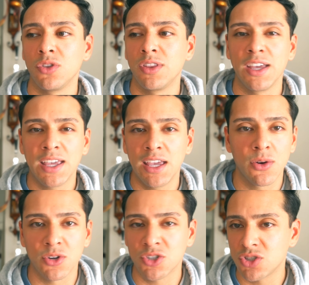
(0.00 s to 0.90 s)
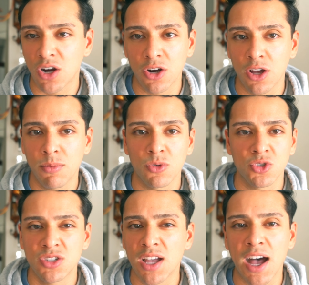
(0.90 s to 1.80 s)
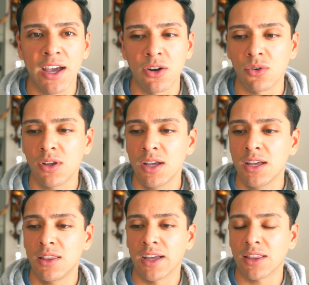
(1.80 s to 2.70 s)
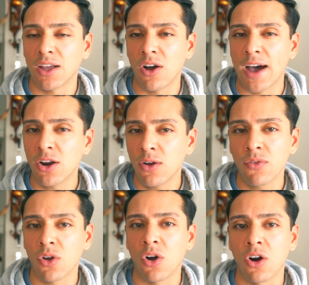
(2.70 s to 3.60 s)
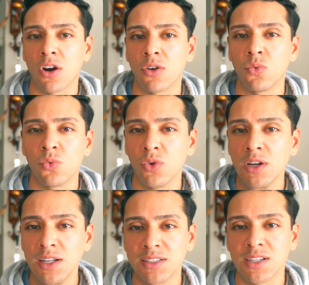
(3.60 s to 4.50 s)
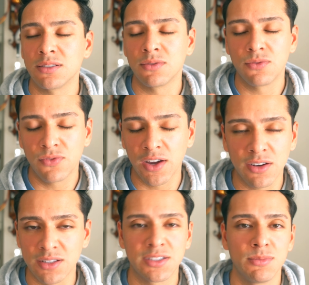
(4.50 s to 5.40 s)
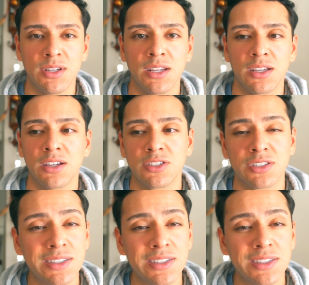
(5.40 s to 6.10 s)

they hear it start up or just idle. Like the idle of the car really sounds very intimidating. It's